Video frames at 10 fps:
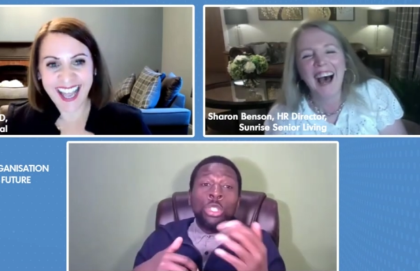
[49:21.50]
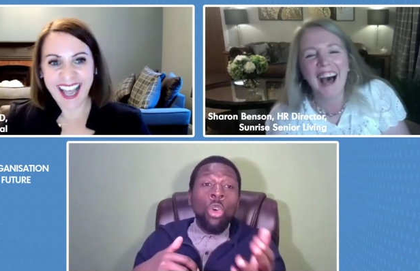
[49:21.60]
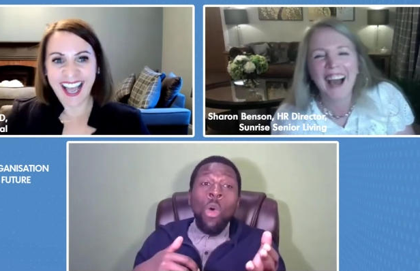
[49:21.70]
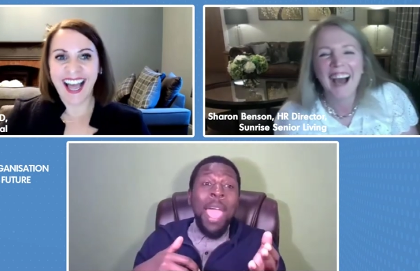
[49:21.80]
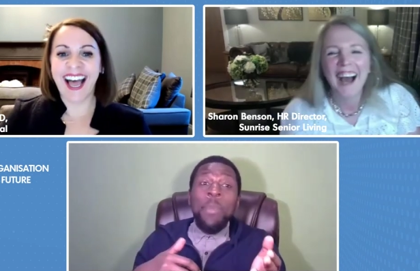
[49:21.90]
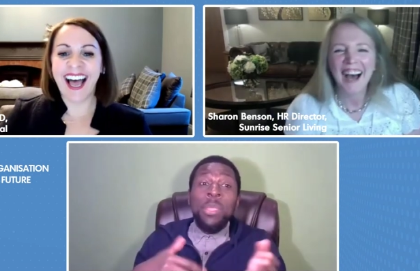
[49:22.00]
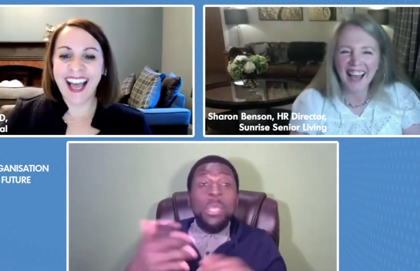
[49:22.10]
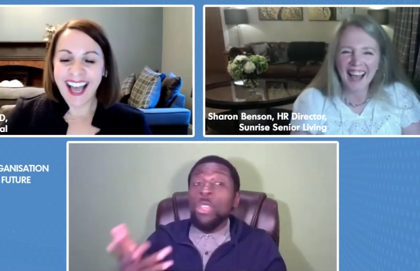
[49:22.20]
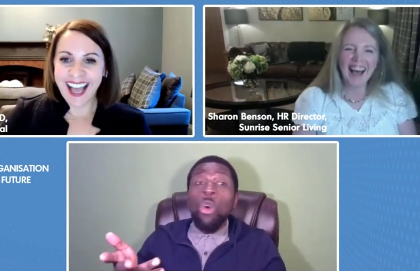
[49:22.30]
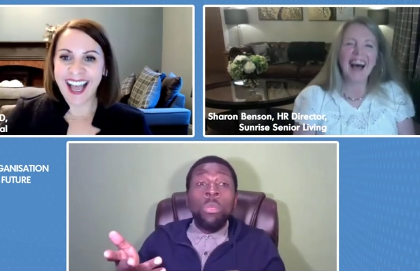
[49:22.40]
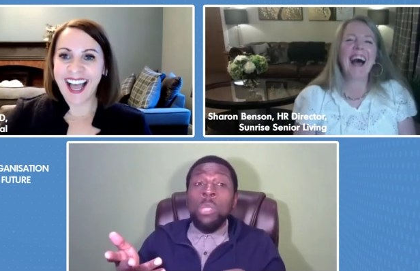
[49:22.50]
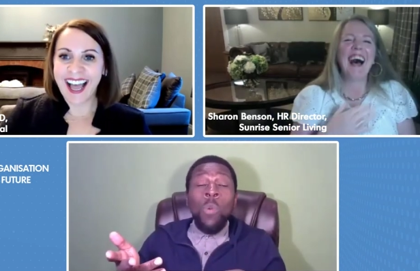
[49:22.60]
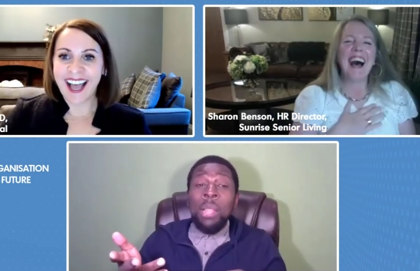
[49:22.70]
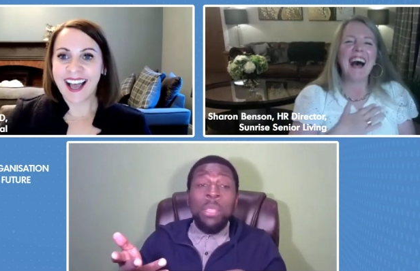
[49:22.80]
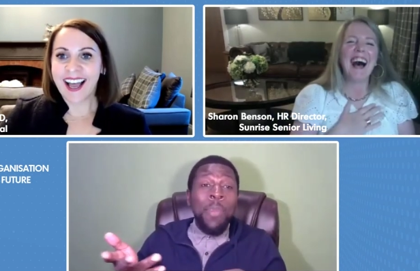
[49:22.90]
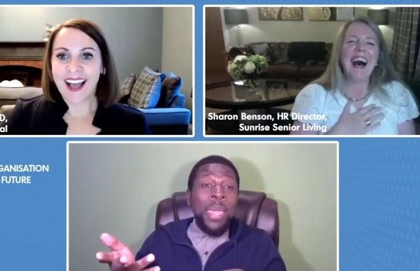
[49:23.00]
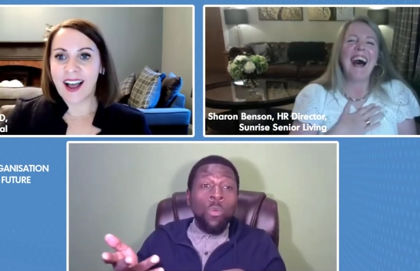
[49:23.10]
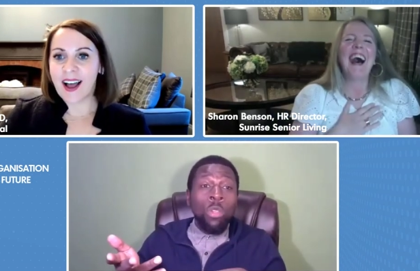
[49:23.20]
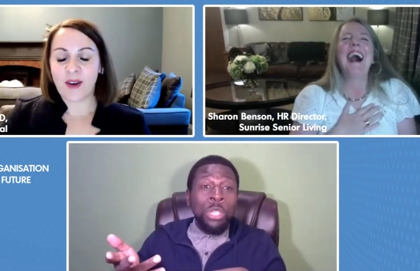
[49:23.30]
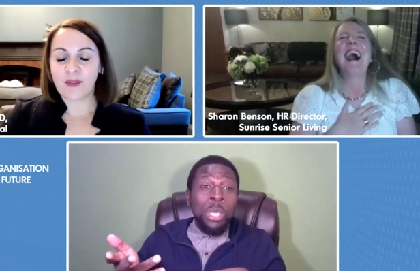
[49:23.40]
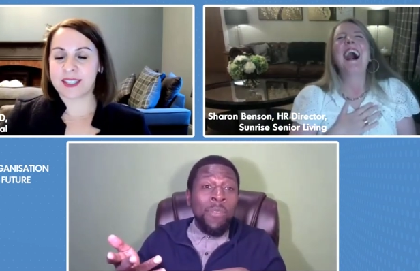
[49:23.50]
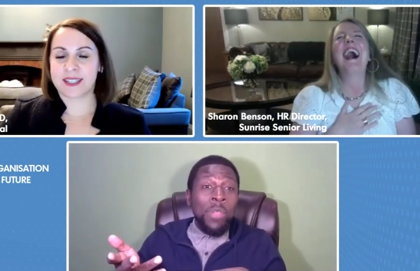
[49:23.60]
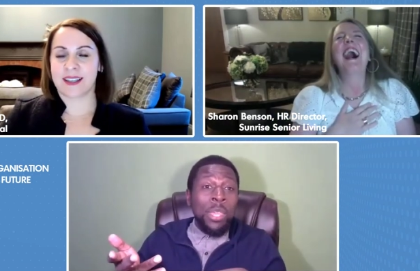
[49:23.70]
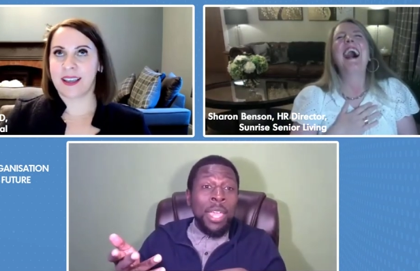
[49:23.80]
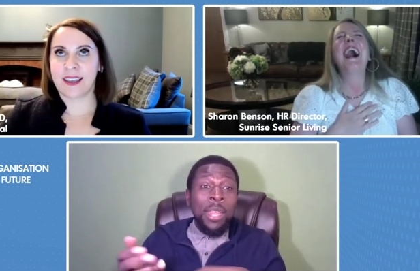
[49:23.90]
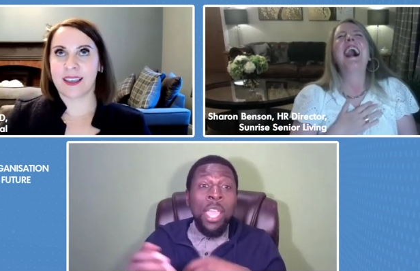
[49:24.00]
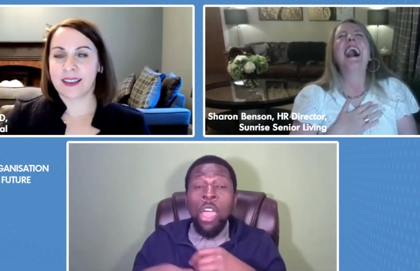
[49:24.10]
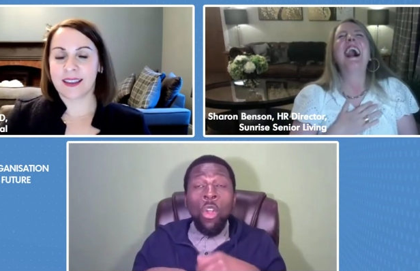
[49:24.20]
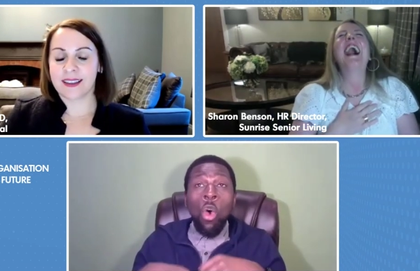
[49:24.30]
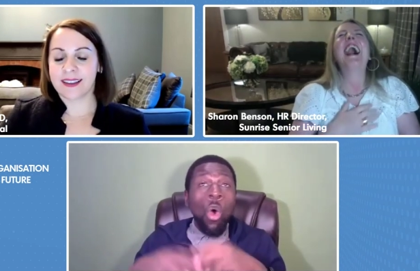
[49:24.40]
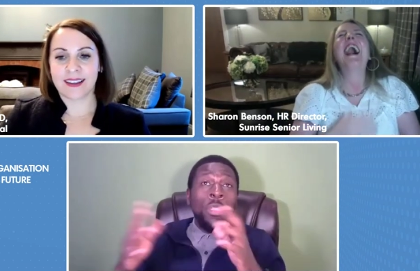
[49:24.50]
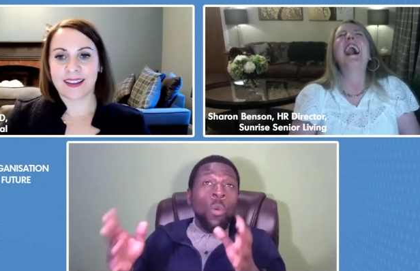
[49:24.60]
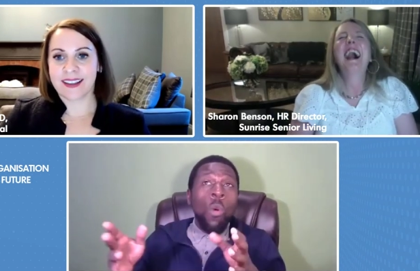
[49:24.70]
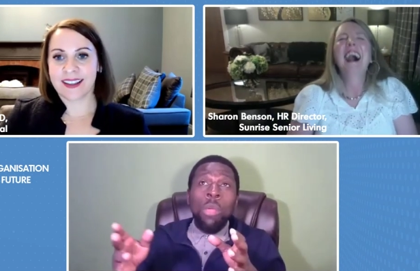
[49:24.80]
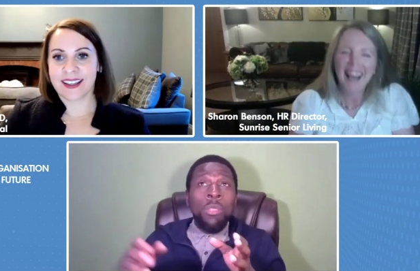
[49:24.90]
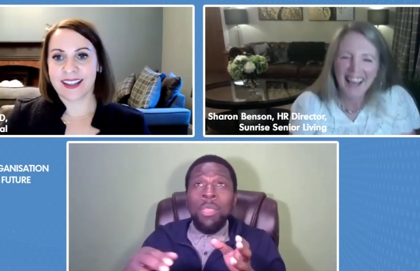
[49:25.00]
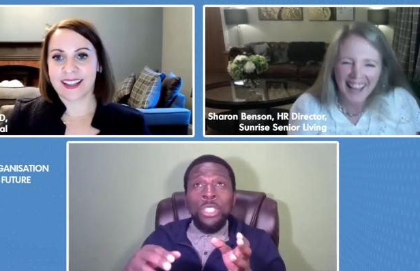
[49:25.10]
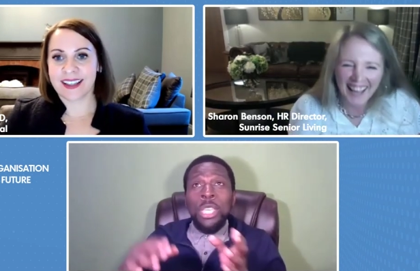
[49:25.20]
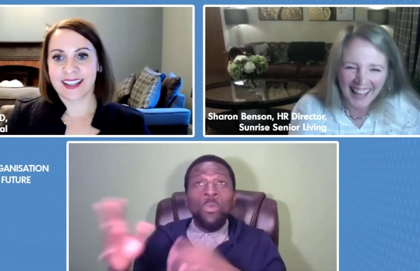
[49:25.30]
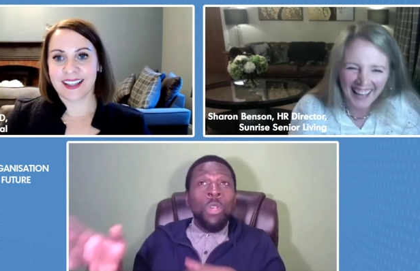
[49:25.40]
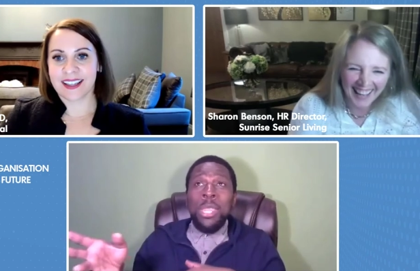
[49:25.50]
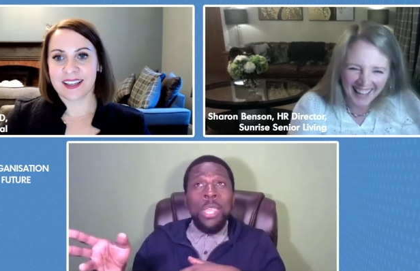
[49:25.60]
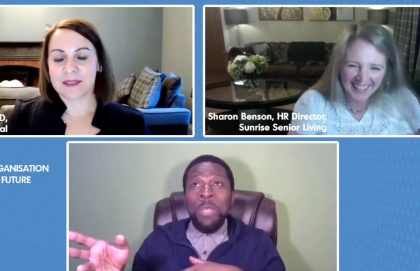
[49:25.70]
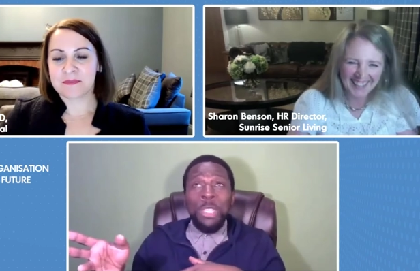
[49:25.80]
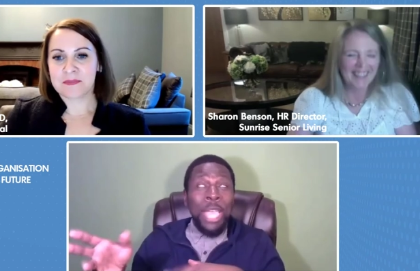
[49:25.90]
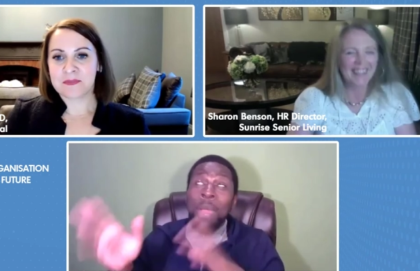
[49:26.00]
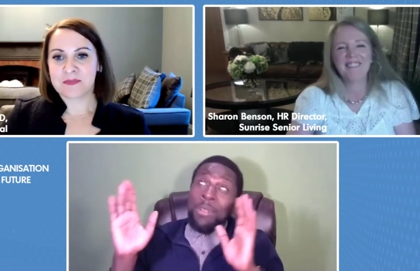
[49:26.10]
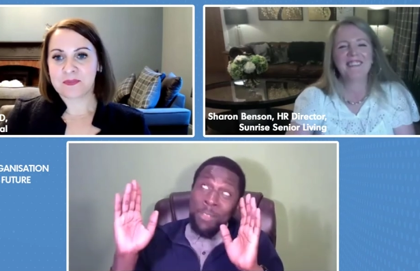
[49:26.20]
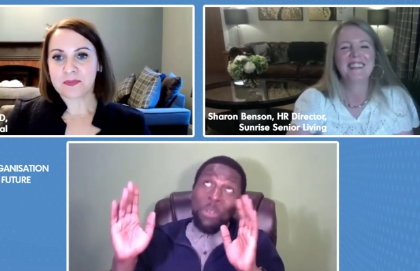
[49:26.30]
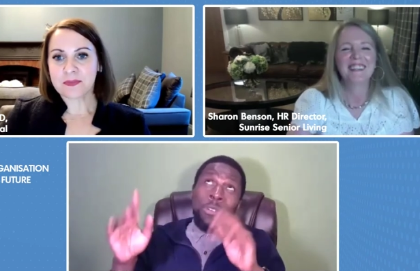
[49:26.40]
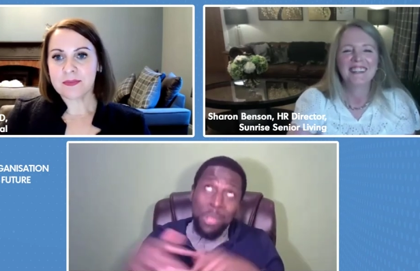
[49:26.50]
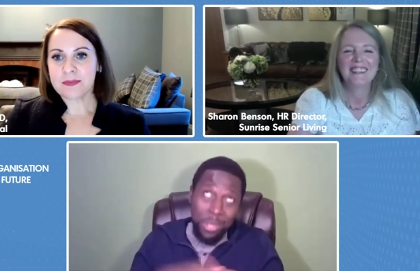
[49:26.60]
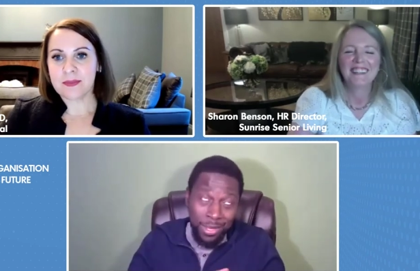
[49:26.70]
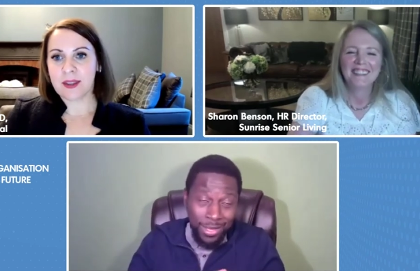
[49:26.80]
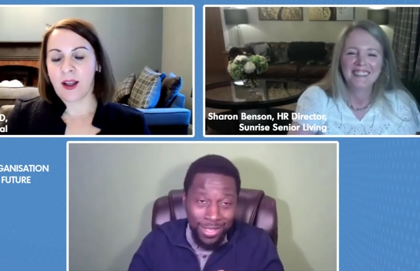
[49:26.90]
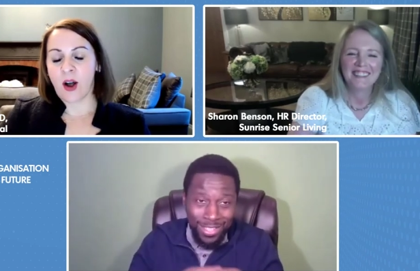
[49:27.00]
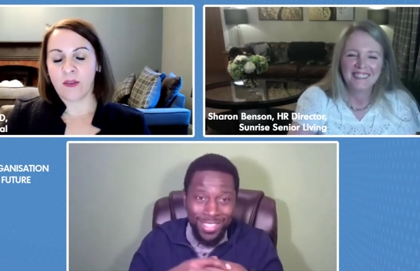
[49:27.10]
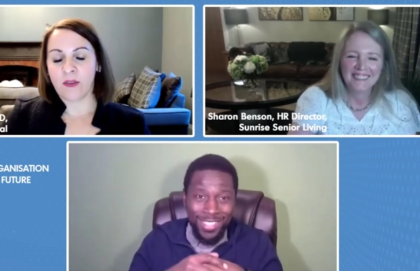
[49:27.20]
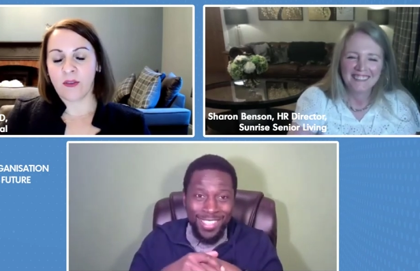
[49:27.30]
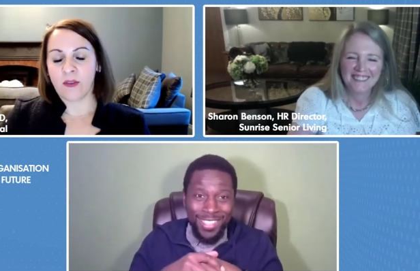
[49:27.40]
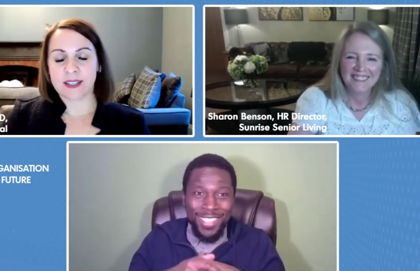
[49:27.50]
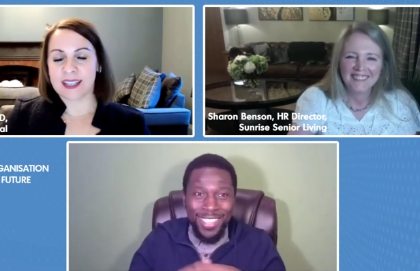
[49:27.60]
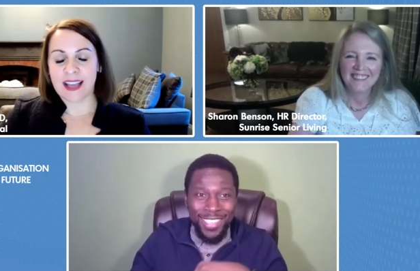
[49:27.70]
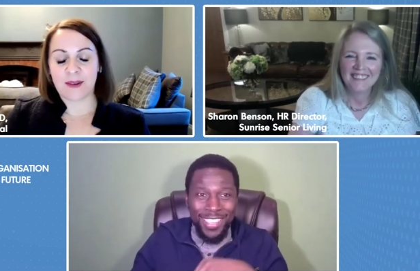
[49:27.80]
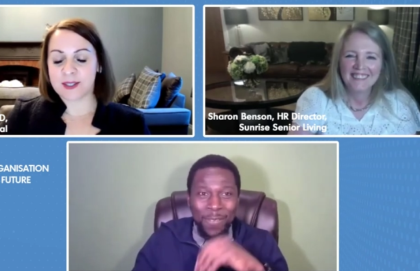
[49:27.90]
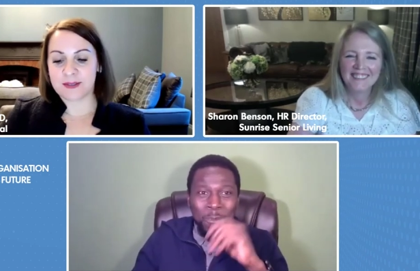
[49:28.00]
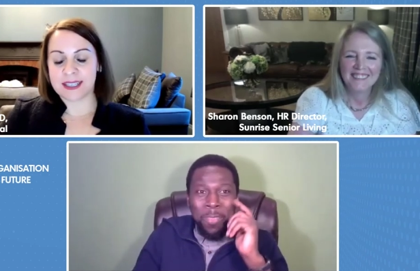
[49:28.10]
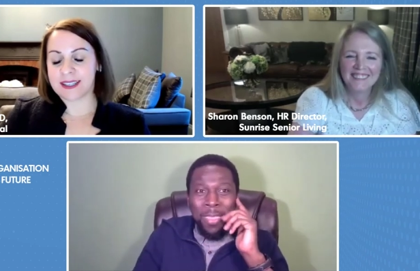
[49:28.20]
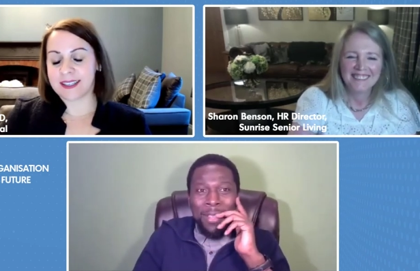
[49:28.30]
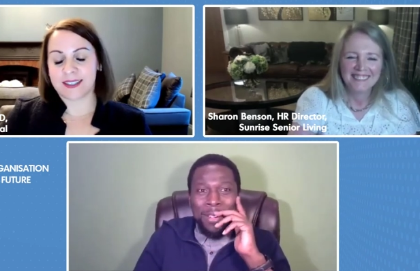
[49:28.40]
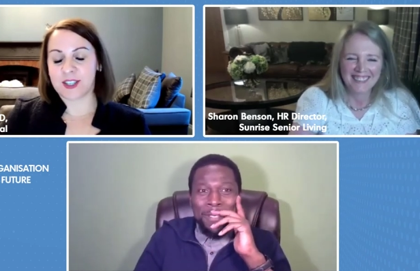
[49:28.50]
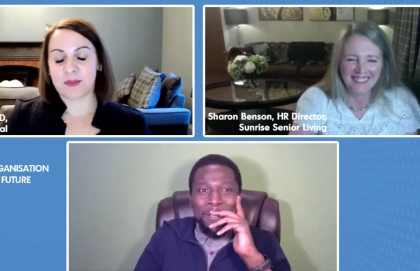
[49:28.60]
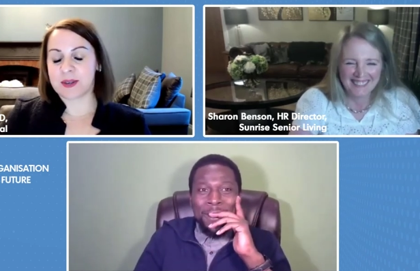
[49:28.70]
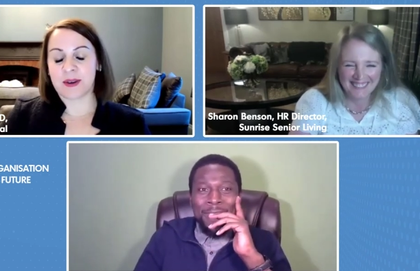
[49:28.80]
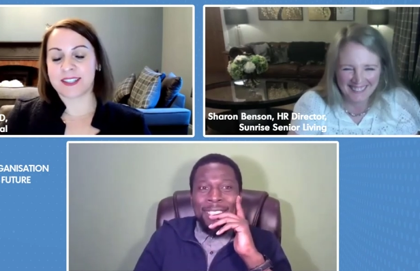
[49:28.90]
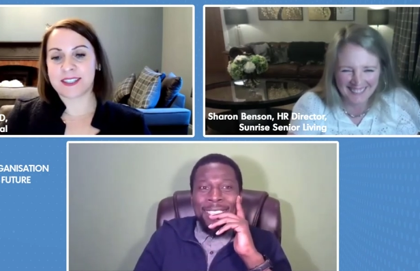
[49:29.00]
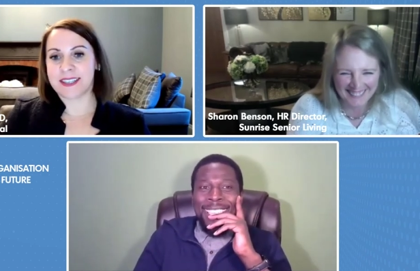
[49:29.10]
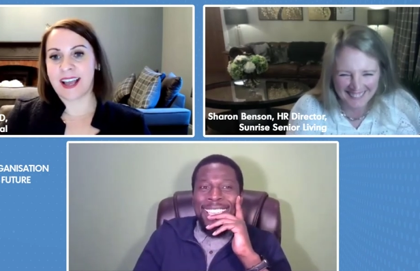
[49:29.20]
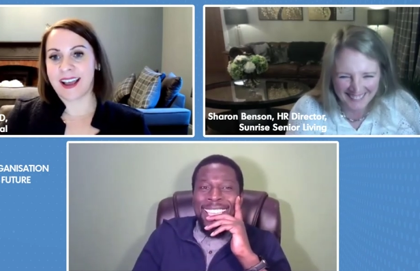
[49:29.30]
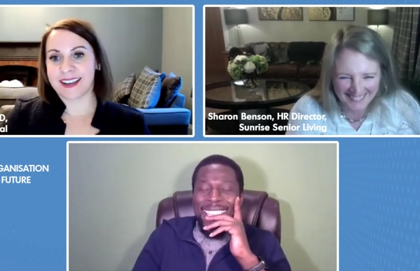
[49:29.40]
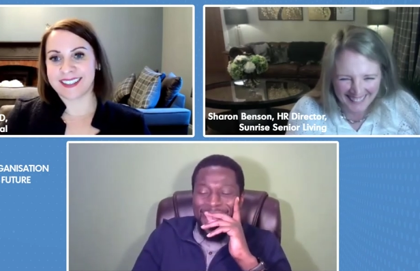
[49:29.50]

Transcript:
Speaker 1: I'm sure Emma's is as well. The best one she's ever seen all the ones she's worked in with Sharon, of course.
Speaker 2: Obviously, that was a really stupid question. Next